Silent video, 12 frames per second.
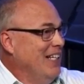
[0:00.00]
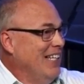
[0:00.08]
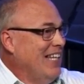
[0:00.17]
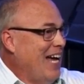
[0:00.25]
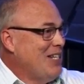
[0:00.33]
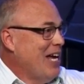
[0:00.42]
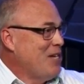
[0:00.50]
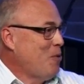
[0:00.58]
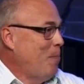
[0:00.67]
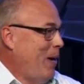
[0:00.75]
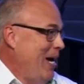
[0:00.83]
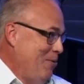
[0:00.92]
That, that's
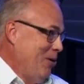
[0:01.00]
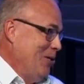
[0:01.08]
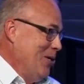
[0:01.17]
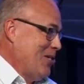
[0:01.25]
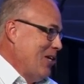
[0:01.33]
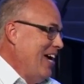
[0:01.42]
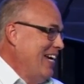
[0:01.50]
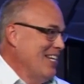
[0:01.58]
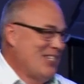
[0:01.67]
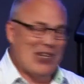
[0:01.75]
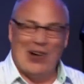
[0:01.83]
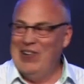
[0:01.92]
what Pedro looks like. And
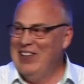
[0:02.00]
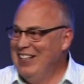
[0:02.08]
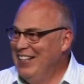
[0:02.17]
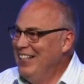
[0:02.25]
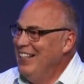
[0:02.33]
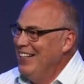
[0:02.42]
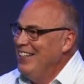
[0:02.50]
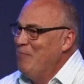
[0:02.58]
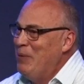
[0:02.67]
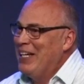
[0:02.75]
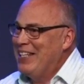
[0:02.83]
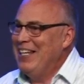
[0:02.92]
so the
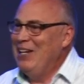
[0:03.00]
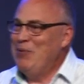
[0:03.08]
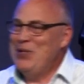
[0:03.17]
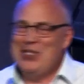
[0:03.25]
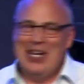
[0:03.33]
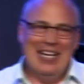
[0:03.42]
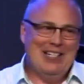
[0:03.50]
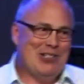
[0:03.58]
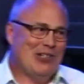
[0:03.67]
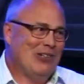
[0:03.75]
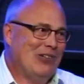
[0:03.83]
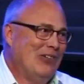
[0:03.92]
big thing we say
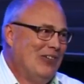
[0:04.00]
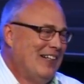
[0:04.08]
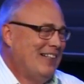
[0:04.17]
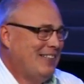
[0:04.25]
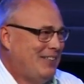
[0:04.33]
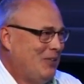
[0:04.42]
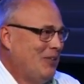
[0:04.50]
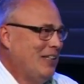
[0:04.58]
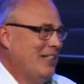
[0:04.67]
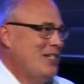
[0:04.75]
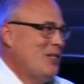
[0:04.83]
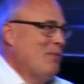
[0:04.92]
to, uh, to
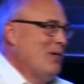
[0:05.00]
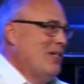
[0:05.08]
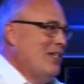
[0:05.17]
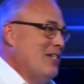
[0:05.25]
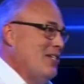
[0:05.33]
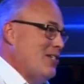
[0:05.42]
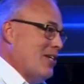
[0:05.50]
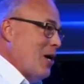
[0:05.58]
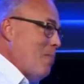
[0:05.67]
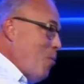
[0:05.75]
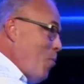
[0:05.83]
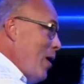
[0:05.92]
Elizabeth is,
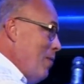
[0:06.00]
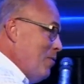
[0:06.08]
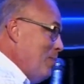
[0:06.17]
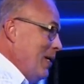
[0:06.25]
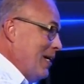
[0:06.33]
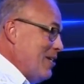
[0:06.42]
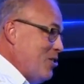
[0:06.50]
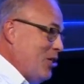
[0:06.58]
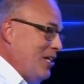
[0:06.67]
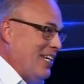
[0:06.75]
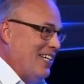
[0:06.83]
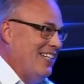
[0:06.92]
come away with me,
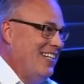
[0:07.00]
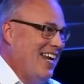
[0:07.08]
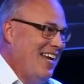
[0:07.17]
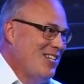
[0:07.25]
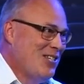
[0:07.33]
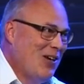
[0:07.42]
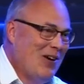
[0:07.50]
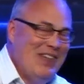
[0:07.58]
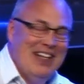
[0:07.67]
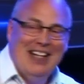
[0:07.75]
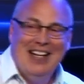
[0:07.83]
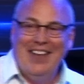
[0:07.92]
Kachina. And, and so
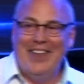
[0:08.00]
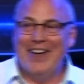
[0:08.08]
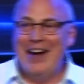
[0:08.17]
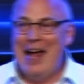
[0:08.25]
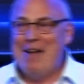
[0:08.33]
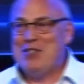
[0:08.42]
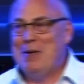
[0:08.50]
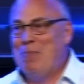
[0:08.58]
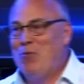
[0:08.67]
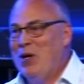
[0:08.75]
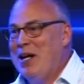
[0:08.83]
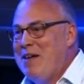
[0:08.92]
they're gonna have some,
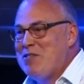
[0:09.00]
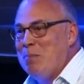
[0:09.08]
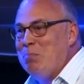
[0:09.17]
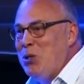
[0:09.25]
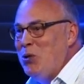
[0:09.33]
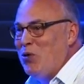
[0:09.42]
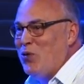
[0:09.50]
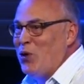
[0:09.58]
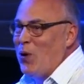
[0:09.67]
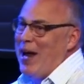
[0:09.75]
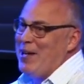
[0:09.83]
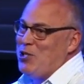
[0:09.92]
we're going to have some beautiful
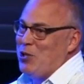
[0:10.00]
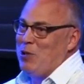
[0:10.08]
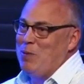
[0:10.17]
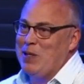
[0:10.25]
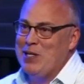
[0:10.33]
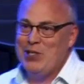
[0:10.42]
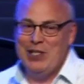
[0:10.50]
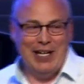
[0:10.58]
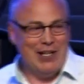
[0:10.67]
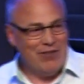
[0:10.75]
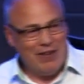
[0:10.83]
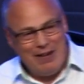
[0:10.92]
grandchildren because she
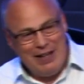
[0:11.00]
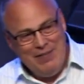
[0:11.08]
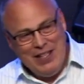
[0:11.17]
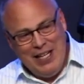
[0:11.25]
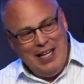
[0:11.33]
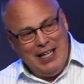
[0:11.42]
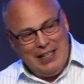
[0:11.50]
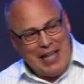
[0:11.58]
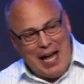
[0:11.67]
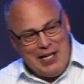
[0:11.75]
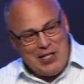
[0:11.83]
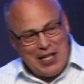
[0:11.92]
has very
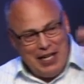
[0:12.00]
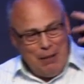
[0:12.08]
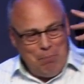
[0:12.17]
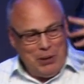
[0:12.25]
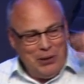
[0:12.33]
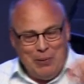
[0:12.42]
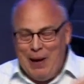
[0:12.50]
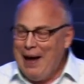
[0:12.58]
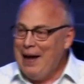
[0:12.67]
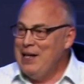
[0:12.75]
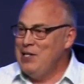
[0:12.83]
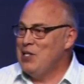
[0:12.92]
light skinned blue
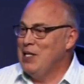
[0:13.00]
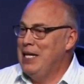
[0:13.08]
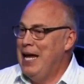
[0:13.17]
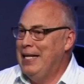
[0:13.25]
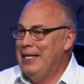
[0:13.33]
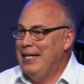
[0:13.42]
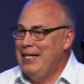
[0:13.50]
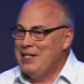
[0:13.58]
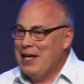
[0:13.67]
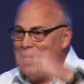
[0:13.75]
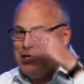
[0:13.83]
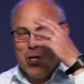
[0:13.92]
eyes, and, and then he's
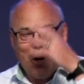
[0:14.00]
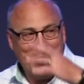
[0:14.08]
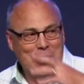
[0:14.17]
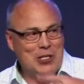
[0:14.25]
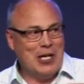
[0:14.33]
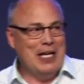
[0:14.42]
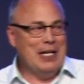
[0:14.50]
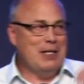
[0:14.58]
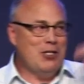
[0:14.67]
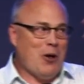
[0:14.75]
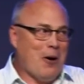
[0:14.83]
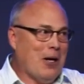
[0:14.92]
got dark
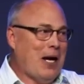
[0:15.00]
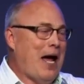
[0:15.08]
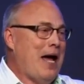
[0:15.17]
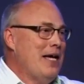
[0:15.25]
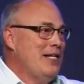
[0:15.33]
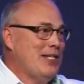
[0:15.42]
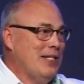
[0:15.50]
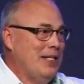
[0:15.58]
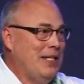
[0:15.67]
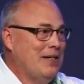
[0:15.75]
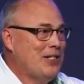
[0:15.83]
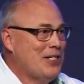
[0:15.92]
skin, dark eyes, and
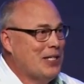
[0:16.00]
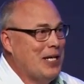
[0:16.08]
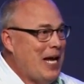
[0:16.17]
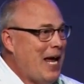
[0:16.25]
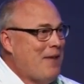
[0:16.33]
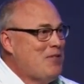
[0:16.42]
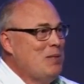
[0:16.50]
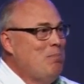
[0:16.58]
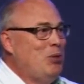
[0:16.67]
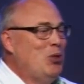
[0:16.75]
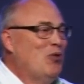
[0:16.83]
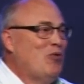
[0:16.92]
they're just going to have some
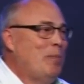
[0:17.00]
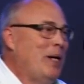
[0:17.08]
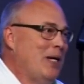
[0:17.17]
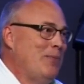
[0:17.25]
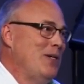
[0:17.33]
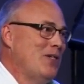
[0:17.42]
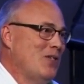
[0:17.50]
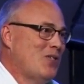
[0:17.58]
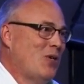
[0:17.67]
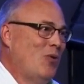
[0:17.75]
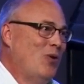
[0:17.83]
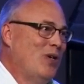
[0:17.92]
beautiful babies. And
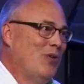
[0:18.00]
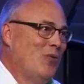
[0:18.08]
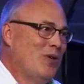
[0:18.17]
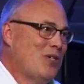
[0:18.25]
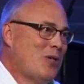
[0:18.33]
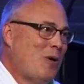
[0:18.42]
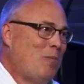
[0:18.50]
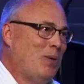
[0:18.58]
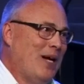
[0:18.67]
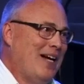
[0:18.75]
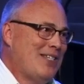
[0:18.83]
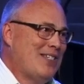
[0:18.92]
so we're, we're so
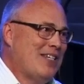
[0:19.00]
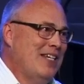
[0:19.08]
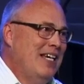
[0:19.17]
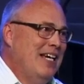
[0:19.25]
blessed.